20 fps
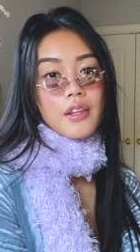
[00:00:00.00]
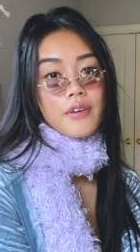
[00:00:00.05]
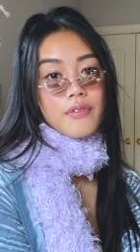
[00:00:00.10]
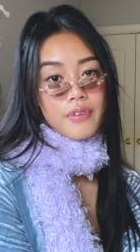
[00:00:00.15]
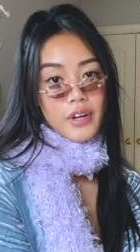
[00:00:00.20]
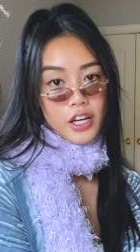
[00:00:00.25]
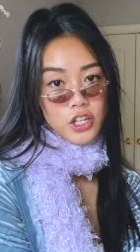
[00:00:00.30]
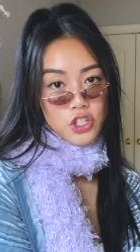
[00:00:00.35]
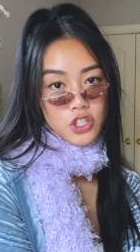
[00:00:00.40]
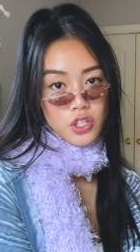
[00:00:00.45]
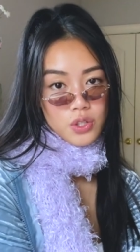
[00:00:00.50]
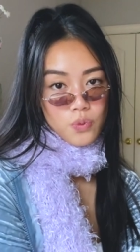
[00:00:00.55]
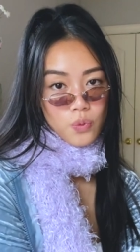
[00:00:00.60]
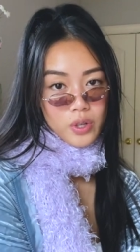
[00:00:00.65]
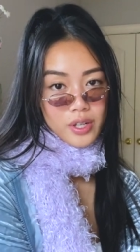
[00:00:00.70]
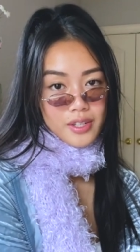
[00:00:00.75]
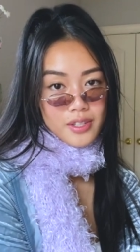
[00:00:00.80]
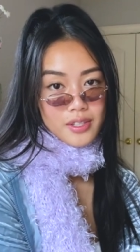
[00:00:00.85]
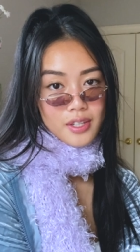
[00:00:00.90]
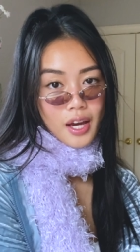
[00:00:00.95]
The fashion
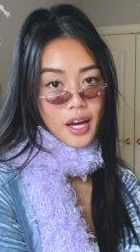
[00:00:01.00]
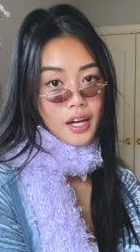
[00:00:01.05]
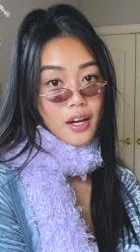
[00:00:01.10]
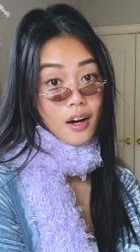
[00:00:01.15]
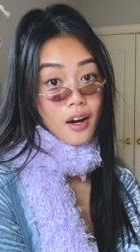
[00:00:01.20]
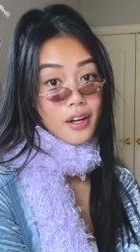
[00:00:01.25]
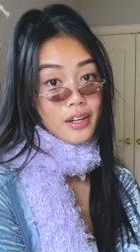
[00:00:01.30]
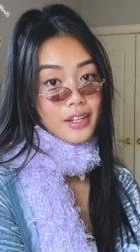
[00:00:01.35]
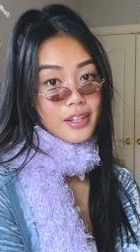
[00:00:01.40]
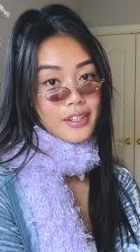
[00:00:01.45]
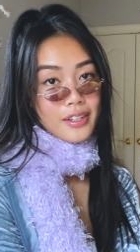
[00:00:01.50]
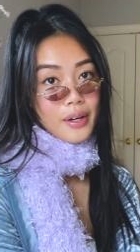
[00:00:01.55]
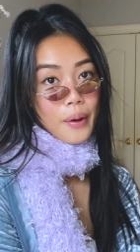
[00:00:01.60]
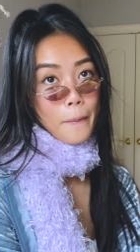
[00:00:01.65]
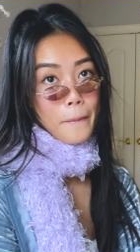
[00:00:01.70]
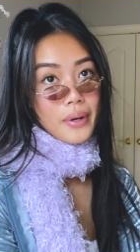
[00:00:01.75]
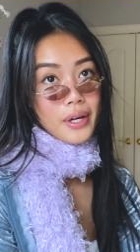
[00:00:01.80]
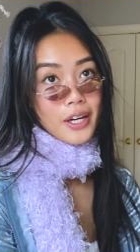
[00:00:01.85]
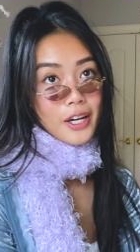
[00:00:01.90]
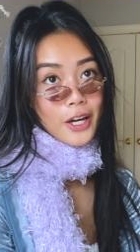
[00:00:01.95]
was iconic,
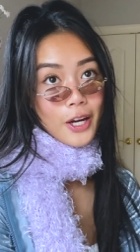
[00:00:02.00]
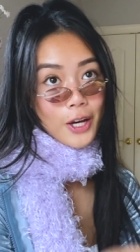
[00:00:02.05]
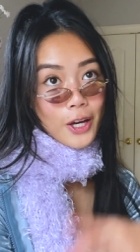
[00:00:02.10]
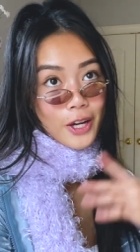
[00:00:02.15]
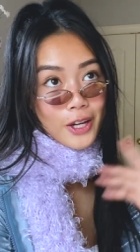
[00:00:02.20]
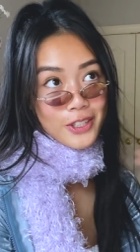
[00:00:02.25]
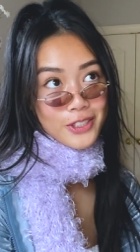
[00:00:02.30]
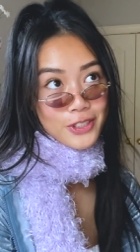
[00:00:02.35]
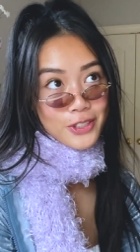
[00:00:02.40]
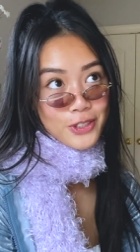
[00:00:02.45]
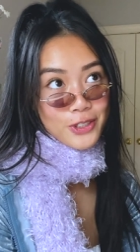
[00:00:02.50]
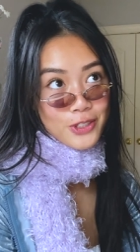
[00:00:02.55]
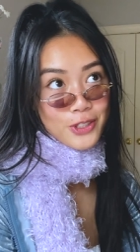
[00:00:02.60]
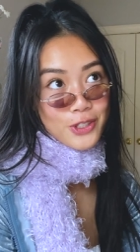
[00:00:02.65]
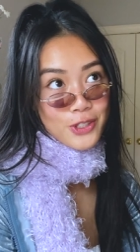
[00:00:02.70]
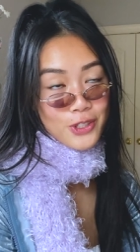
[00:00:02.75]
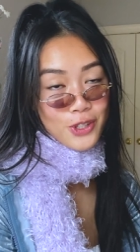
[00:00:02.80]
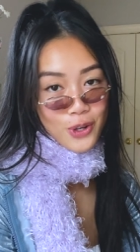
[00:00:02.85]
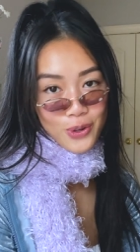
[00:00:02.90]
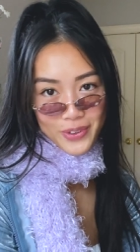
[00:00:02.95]
but
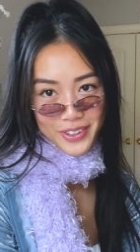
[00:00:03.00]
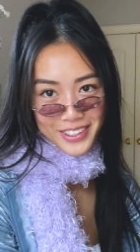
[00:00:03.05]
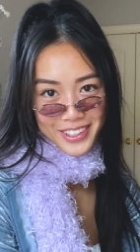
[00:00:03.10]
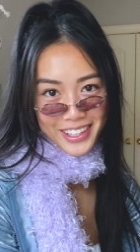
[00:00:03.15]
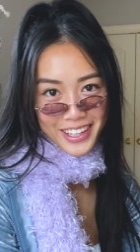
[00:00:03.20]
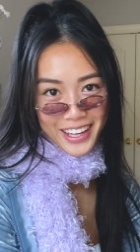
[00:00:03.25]
so were the